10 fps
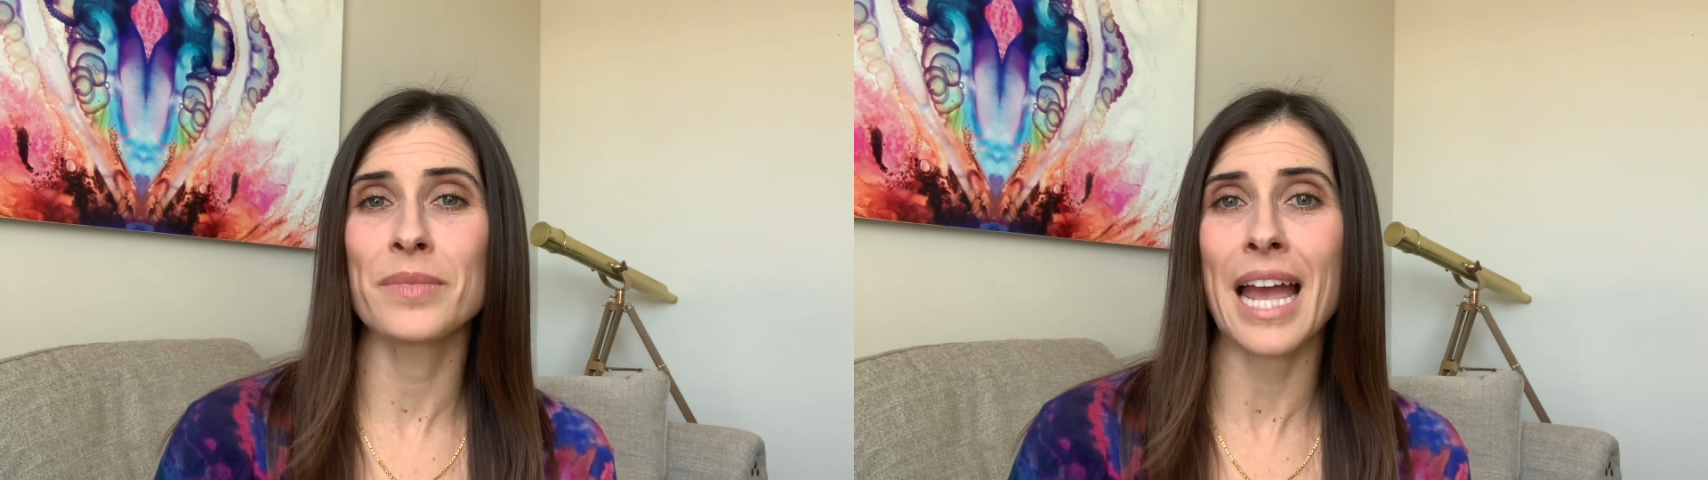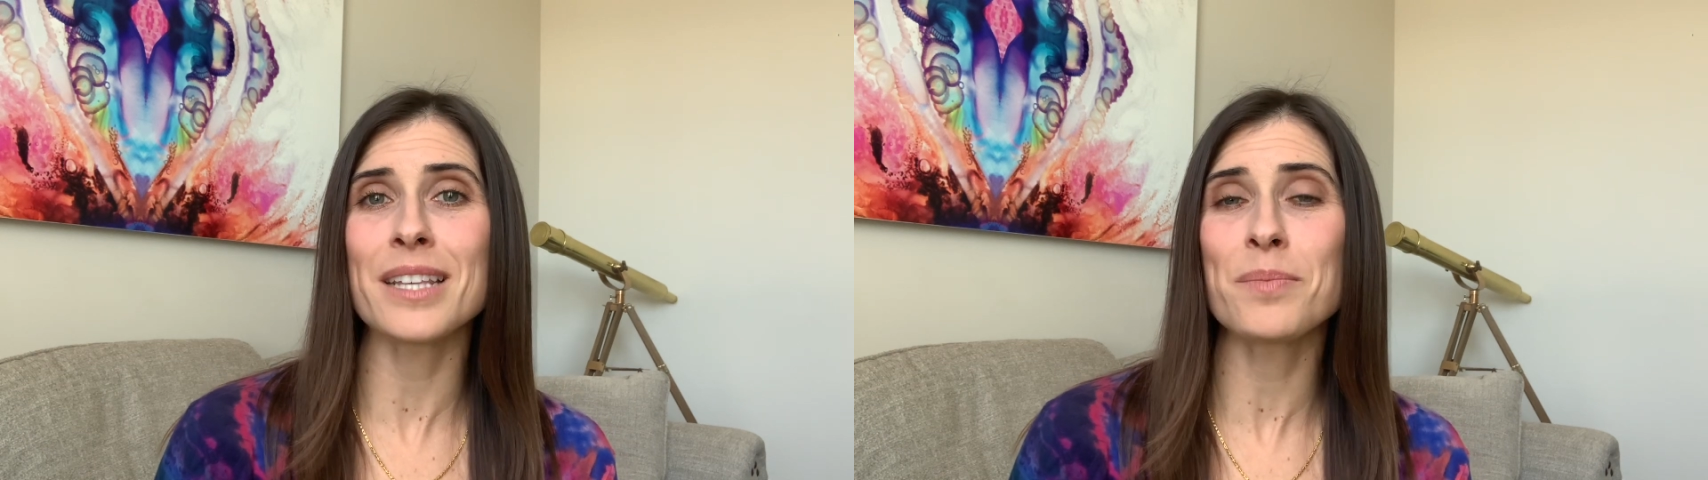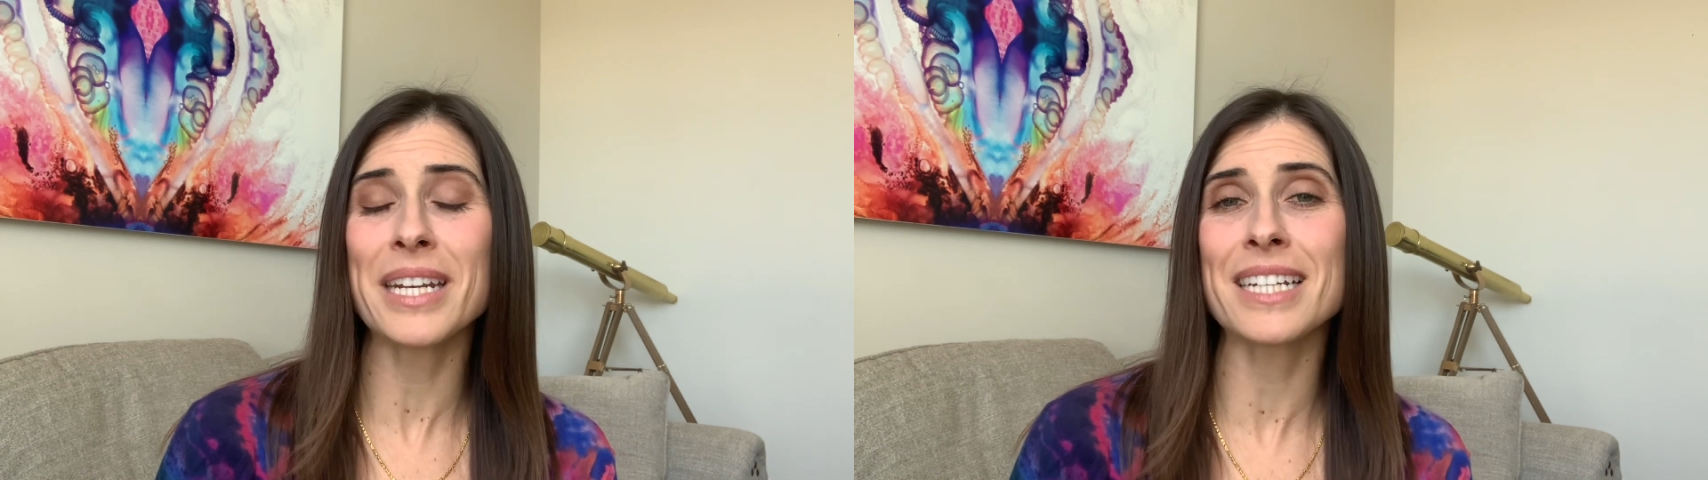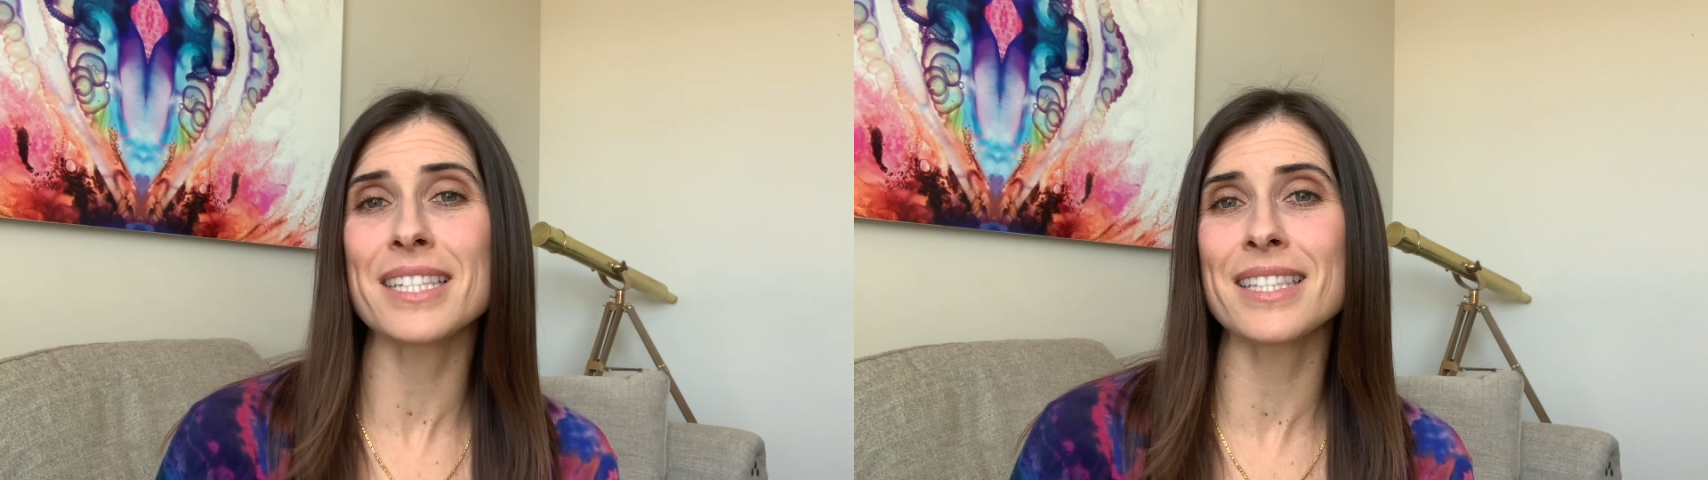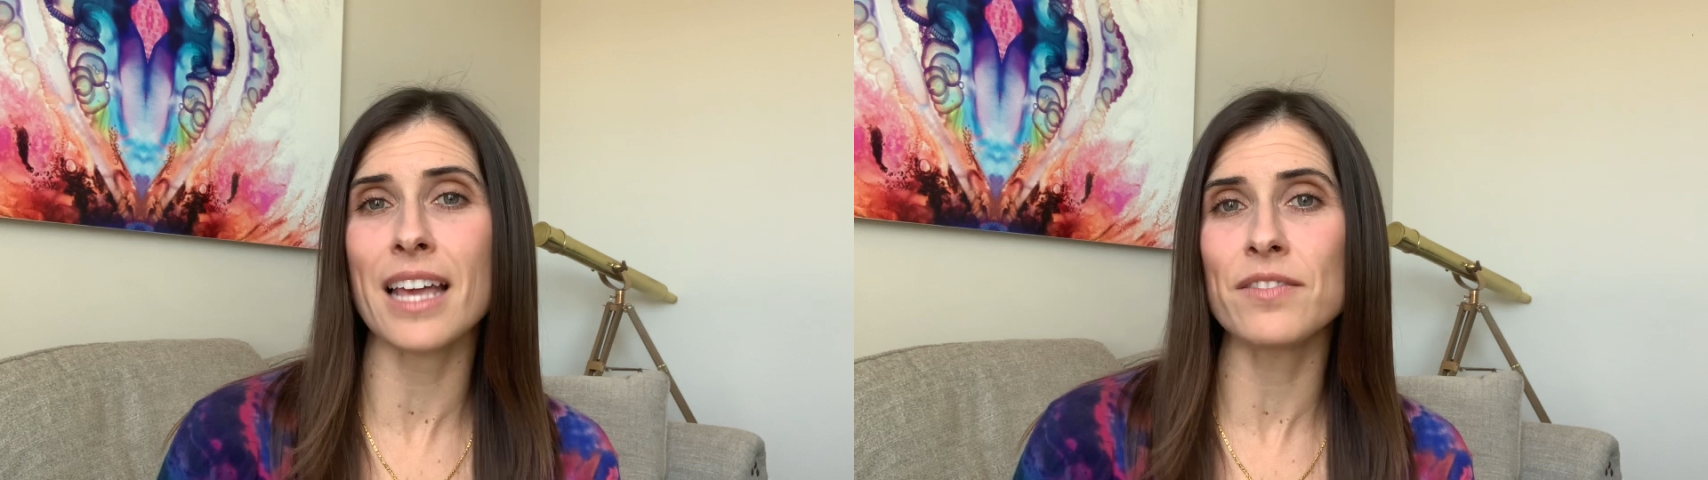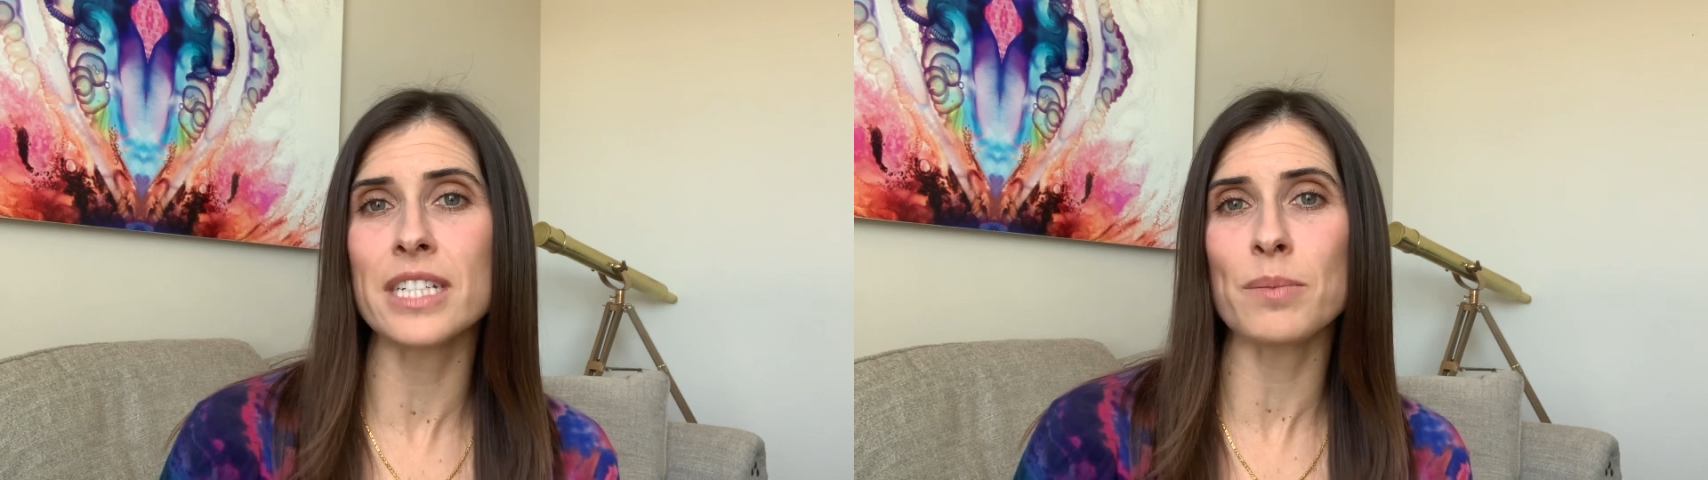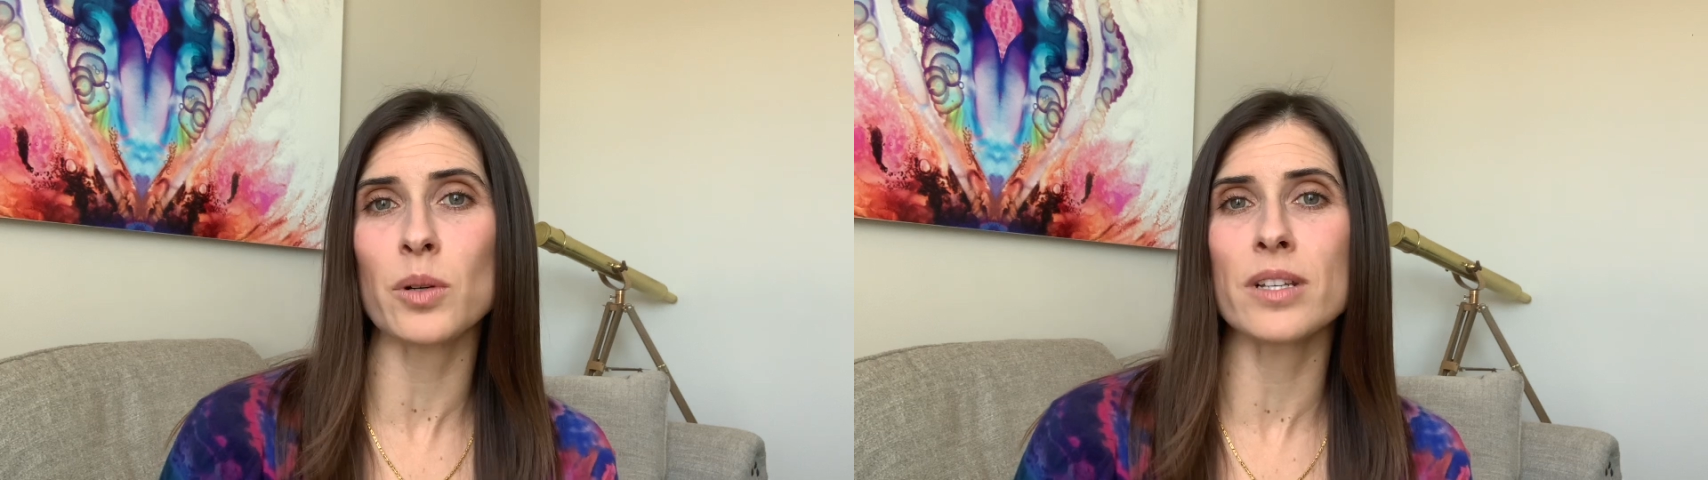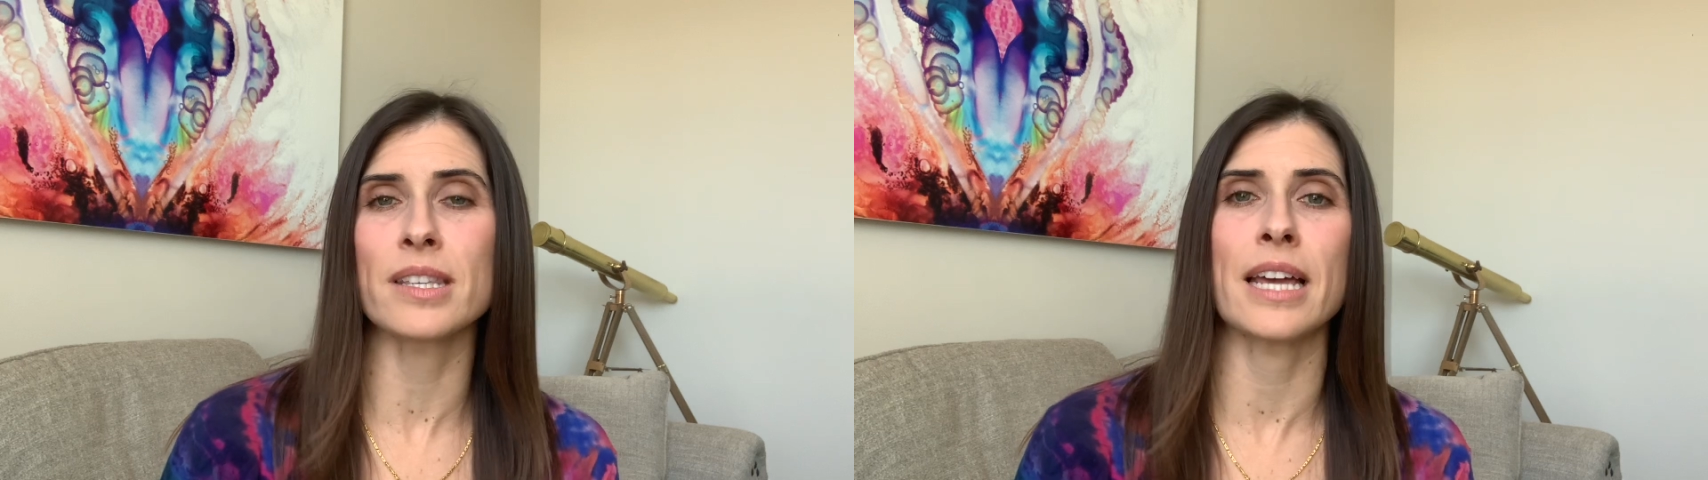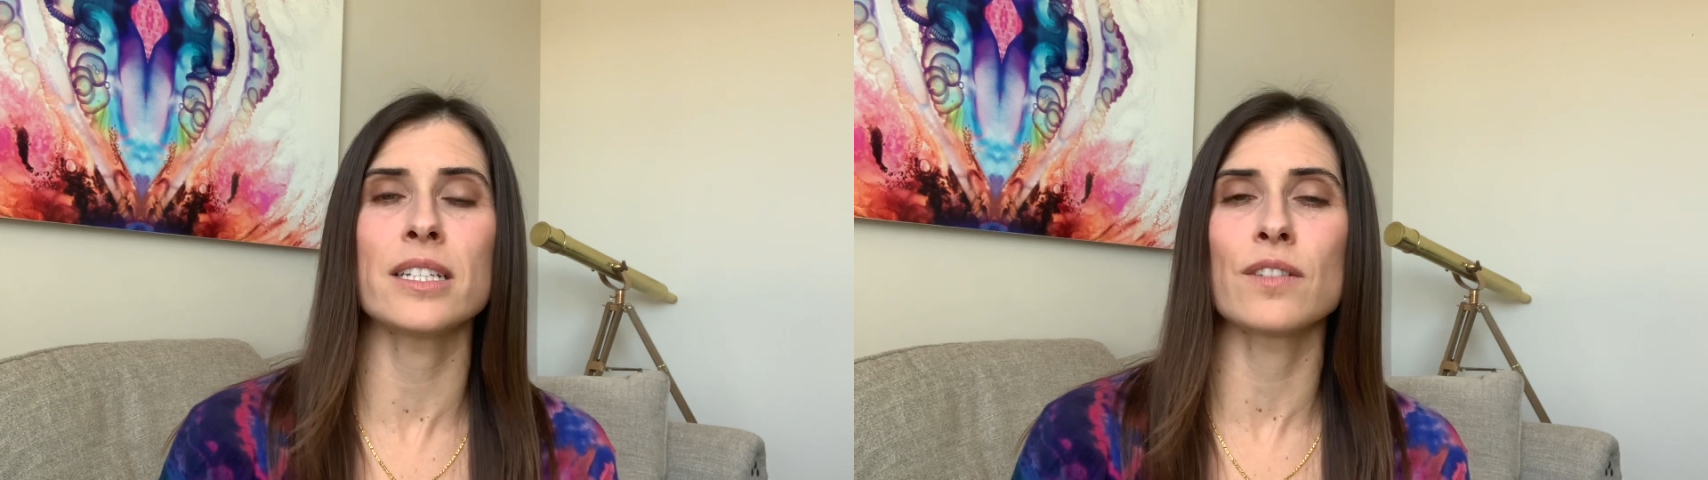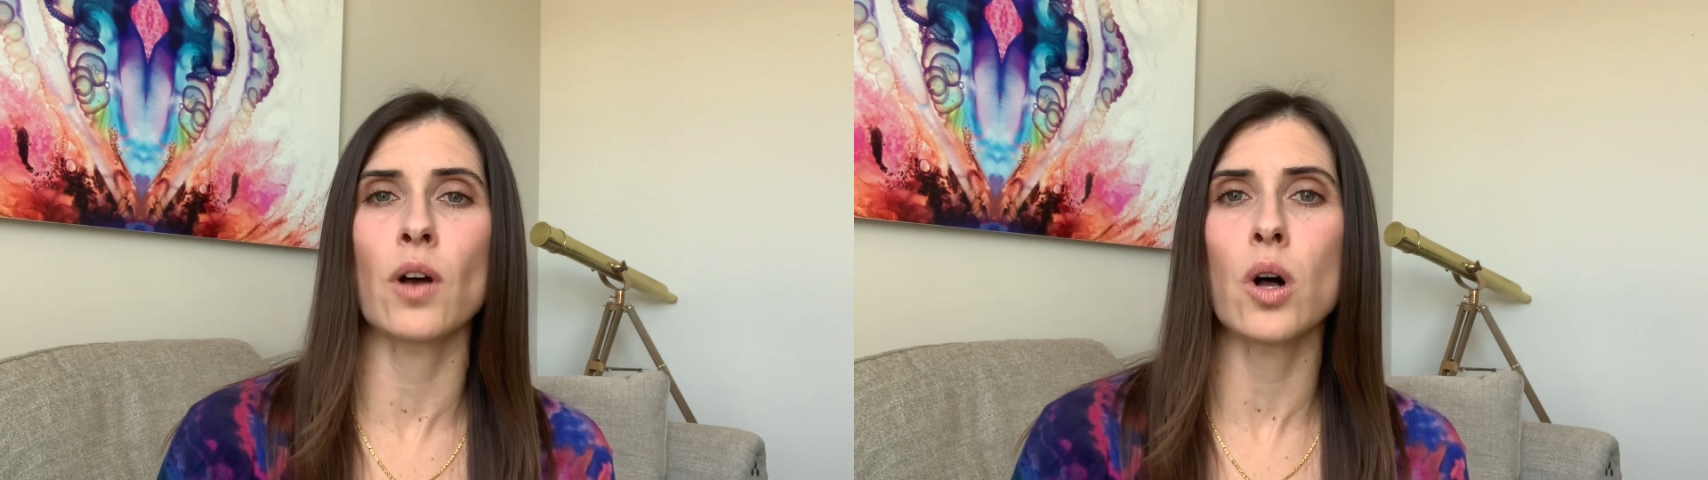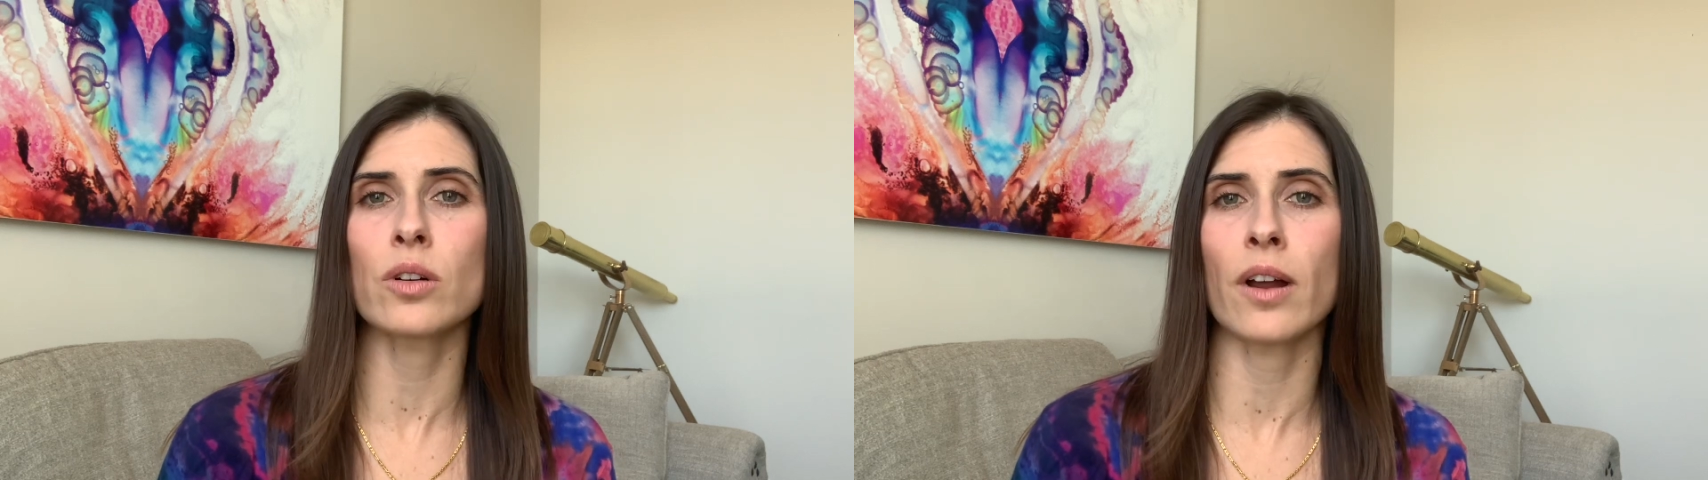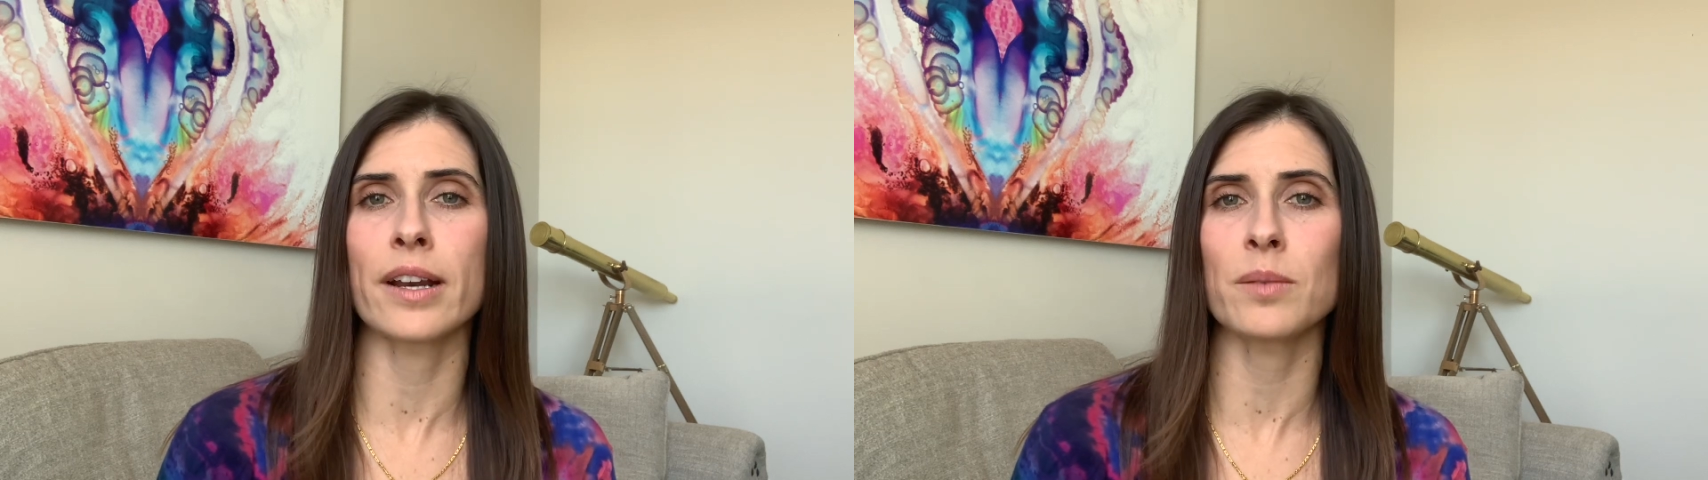As many as 70% of all chronic